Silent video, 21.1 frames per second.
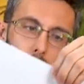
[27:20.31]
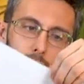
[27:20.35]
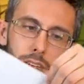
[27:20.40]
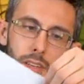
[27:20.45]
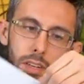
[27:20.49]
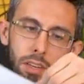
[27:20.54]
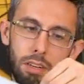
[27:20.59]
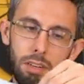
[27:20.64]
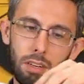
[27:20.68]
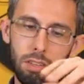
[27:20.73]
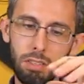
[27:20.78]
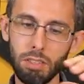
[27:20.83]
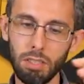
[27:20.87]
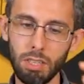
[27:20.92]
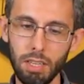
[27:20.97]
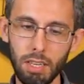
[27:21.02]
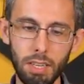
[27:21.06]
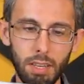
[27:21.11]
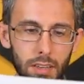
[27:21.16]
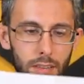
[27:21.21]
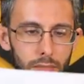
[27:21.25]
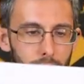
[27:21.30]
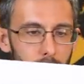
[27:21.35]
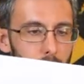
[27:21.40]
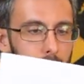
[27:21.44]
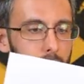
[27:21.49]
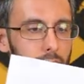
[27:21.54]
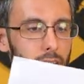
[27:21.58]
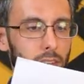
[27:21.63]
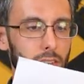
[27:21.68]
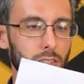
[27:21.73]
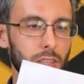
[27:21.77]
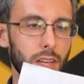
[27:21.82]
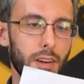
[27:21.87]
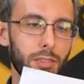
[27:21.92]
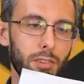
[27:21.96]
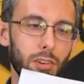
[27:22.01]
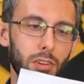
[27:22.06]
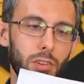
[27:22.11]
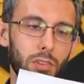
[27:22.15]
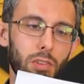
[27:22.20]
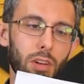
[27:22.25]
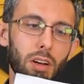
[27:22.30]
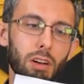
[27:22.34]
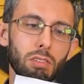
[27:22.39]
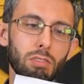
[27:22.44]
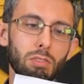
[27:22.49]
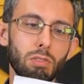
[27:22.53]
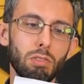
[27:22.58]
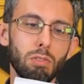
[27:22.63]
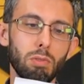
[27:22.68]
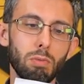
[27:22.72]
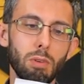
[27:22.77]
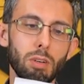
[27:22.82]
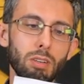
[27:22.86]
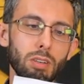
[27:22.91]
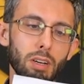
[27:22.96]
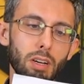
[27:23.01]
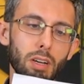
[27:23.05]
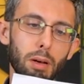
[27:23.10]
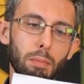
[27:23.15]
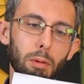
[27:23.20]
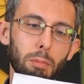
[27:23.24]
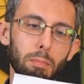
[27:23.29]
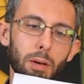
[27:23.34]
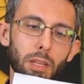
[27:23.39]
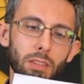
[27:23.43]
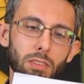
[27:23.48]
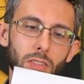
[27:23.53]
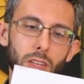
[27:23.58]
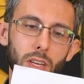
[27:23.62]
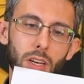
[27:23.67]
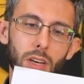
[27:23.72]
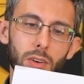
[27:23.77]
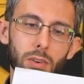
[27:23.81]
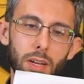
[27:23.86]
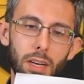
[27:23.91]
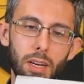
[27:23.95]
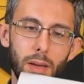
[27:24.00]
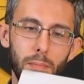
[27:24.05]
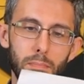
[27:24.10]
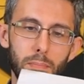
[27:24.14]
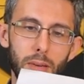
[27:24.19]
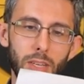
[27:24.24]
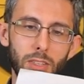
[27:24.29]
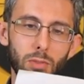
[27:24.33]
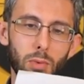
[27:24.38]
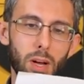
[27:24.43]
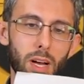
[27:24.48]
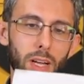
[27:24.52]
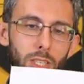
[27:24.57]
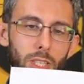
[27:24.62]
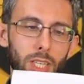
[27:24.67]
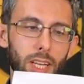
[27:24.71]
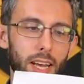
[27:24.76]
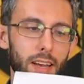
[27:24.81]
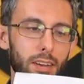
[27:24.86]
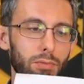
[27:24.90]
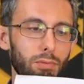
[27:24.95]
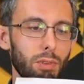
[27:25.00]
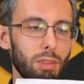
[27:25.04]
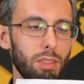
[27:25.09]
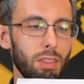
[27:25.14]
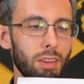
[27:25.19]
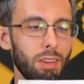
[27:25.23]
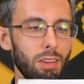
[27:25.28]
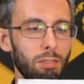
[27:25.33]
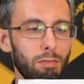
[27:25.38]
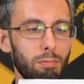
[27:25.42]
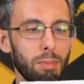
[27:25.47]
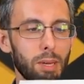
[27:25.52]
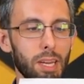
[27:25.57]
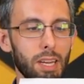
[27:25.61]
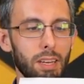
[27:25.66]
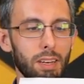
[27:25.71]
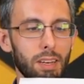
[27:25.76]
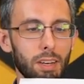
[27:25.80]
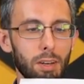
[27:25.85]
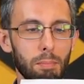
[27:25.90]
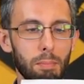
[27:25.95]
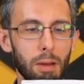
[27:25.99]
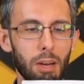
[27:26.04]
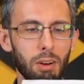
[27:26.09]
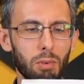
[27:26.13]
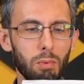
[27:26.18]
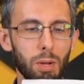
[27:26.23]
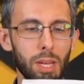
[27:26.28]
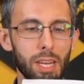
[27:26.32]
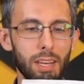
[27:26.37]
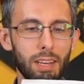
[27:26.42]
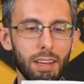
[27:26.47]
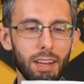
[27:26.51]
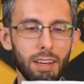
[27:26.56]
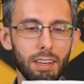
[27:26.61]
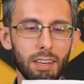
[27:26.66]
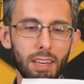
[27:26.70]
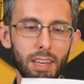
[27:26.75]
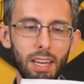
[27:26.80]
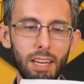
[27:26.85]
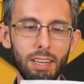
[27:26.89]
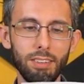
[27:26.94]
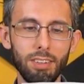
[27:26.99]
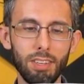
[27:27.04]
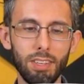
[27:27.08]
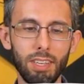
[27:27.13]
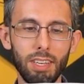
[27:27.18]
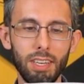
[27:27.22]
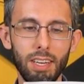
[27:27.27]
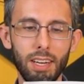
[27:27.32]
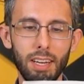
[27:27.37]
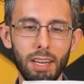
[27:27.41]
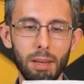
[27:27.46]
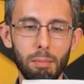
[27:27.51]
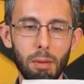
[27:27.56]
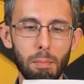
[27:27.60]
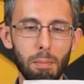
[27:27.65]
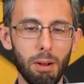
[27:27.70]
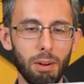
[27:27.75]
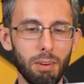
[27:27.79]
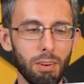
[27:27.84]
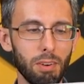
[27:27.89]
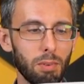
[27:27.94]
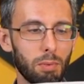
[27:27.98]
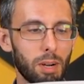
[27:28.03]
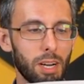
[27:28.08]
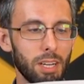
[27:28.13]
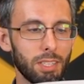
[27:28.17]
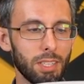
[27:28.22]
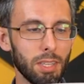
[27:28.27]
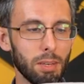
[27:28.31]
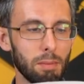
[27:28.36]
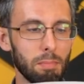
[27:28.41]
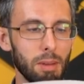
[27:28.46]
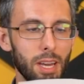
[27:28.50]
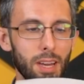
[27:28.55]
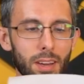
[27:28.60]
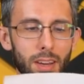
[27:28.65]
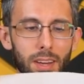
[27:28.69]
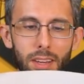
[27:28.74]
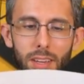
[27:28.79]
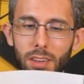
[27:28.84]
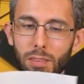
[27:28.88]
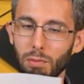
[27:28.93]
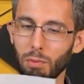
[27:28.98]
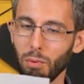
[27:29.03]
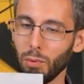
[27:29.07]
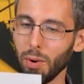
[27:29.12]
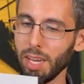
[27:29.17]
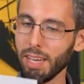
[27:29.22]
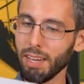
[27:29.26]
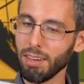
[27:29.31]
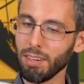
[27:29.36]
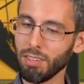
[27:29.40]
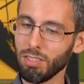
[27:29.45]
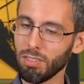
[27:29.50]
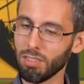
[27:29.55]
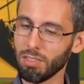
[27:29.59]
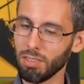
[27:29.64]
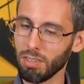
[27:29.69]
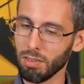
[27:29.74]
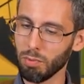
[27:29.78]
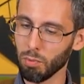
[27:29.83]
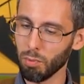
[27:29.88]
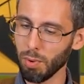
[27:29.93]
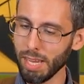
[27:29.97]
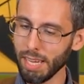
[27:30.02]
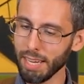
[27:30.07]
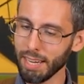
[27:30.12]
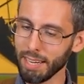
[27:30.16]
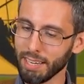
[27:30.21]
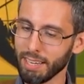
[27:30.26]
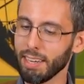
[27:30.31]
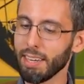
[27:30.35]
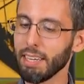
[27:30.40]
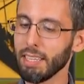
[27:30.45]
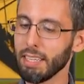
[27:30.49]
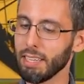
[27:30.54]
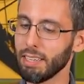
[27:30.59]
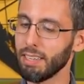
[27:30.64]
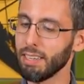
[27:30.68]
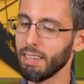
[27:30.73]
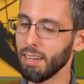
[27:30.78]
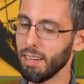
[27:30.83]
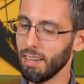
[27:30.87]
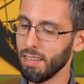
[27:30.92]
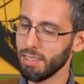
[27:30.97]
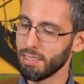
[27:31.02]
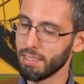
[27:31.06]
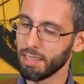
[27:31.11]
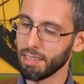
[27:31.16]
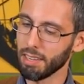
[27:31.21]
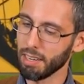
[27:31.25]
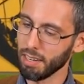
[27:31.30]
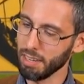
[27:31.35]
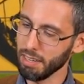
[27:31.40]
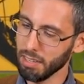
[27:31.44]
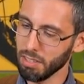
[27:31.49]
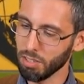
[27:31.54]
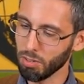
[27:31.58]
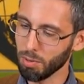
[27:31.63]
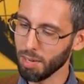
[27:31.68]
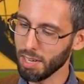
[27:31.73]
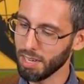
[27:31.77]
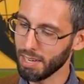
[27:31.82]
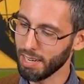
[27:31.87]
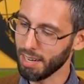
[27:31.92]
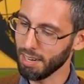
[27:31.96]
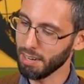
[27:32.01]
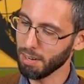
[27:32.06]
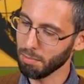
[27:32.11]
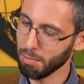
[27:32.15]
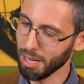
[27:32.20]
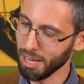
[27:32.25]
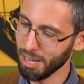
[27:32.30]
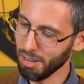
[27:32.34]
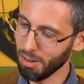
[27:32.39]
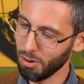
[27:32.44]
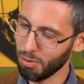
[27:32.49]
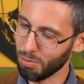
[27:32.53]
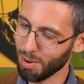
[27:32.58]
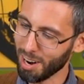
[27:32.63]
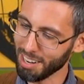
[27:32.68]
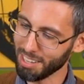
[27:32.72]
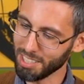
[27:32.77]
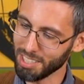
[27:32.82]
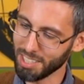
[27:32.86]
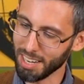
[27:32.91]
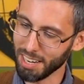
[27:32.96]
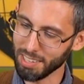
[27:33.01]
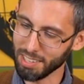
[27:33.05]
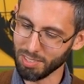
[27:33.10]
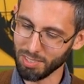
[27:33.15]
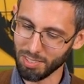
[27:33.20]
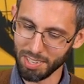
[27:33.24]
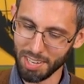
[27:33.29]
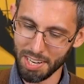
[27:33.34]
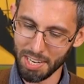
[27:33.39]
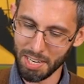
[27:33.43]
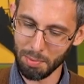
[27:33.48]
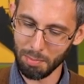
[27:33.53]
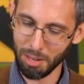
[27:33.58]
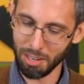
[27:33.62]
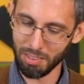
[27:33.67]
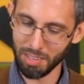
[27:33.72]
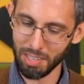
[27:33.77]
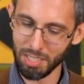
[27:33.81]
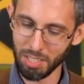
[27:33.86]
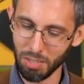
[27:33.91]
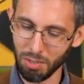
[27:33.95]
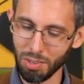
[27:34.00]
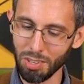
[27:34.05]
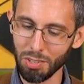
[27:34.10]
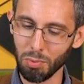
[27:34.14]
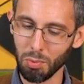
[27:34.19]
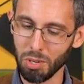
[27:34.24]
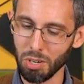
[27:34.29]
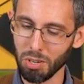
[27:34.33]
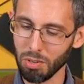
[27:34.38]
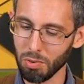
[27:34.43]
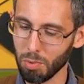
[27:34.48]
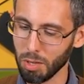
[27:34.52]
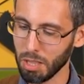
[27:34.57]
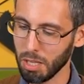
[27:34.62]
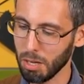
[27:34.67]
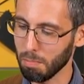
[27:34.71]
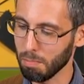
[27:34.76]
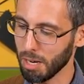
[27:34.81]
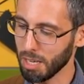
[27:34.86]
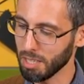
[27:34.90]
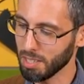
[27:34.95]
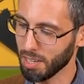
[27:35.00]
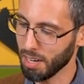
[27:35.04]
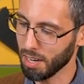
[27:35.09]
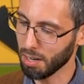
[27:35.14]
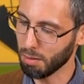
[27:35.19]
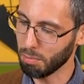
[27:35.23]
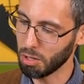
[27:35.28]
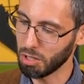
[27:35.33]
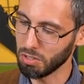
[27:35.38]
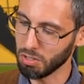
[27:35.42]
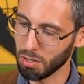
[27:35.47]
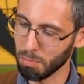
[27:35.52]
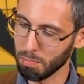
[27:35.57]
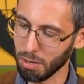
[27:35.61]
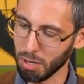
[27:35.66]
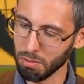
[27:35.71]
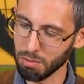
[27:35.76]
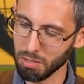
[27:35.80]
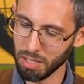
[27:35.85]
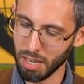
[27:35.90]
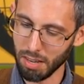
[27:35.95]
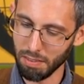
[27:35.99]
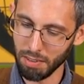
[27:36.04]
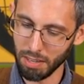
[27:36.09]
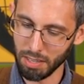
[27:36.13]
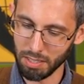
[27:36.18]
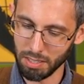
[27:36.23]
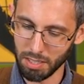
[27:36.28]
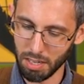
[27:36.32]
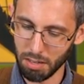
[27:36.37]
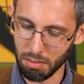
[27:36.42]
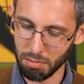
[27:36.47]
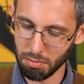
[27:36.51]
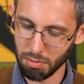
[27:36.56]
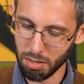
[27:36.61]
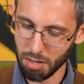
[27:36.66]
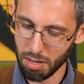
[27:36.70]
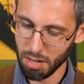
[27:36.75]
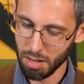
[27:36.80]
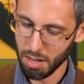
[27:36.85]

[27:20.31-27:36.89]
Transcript: Dear Steve, I discovered your dinosaurs are wrong a couple months ago, and I binge-watched everything you've made in about a week, and occasionally I get my partner to watch them. You've reignited the little intrigued kid in me who watched dinosaur documentaries and always wondered what the amazing animals the bones gave hints of.